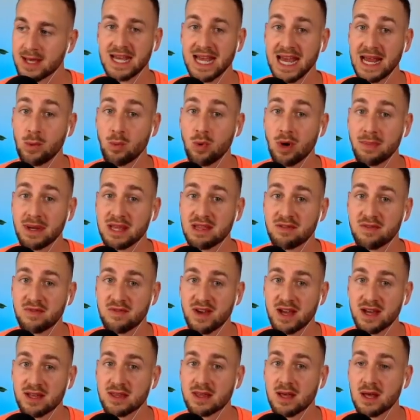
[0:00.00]
it will be the
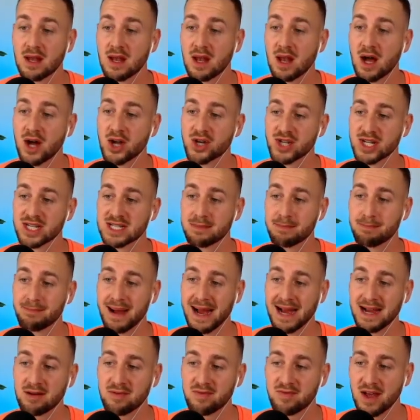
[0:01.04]
fifth largest
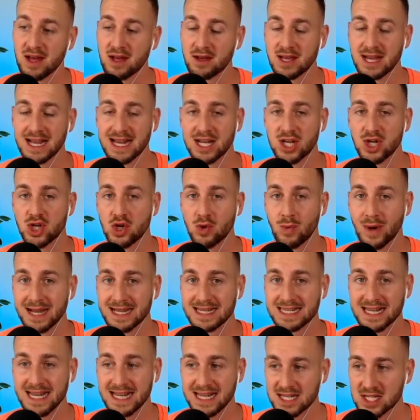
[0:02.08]
bank failure in
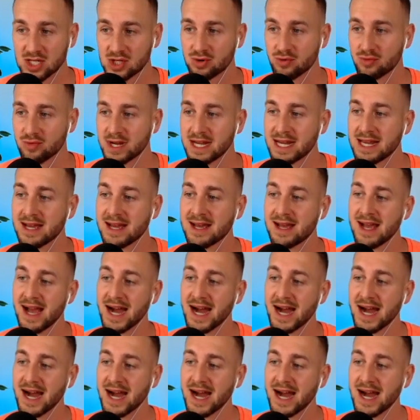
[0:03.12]
US history,